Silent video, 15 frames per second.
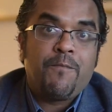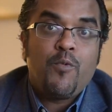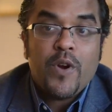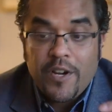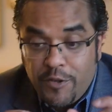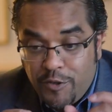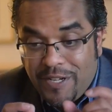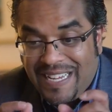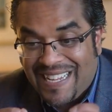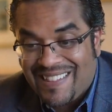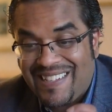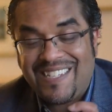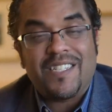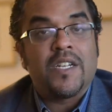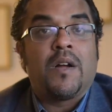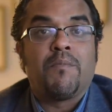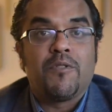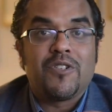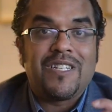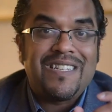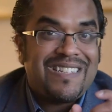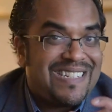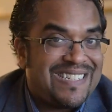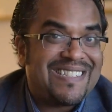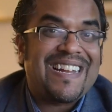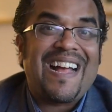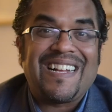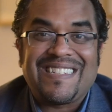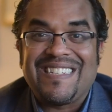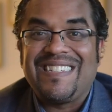Where did you get these numbers and these
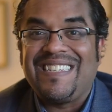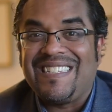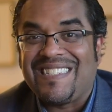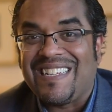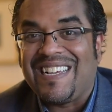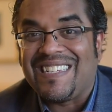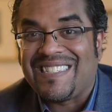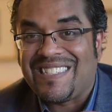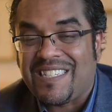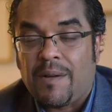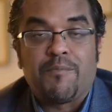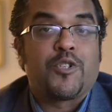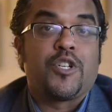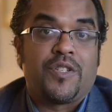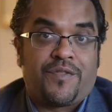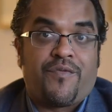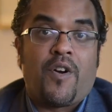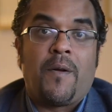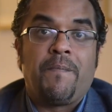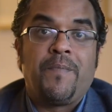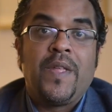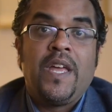stats and these assumptions from?